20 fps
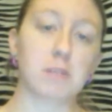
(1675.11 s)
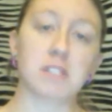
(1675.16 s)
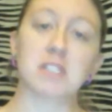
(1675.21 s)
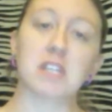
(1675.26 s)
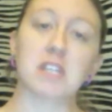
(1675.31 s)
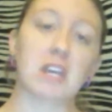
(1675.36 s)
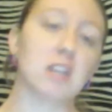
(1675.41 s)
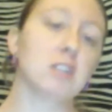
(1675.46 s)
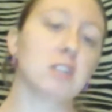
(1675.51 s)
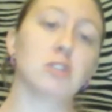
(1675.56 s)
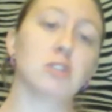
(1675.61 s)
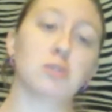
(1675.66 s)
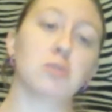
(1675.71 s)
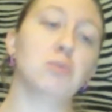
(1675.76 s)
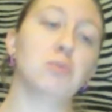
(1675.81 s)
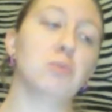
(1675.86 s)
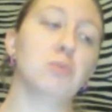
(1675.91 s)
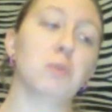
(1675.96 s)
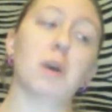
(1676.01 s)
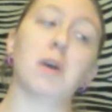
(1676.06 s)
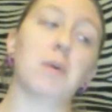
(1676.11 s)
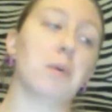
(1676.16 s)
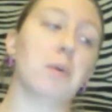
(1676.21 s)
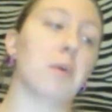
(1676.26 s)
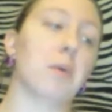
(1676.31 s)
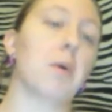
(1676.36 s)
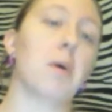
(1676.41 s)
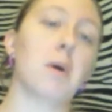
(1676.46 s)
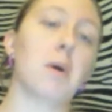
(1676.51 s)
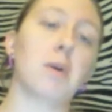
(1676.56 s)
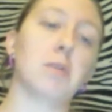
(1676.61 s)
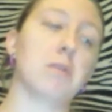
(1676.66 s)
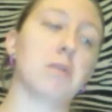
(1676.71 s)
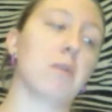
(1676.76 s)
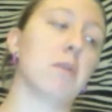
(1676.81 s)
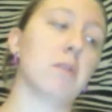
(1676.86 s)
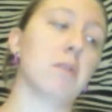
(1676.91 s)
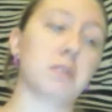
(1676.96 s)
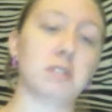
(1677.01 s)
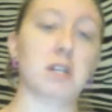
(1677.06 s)
I'm not saying do
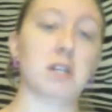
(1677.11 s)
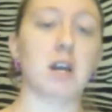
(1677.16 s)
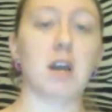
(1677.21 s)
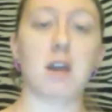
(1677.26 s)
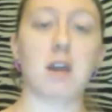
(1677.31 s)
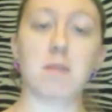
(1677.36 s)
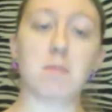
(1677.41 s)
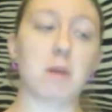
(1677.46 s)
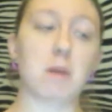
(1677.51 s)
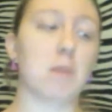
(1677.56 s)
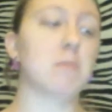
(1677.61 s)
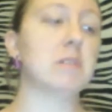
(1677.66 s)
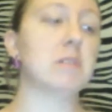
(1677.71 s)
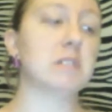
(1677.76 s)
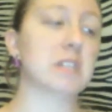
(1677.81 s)
alcohol all the time.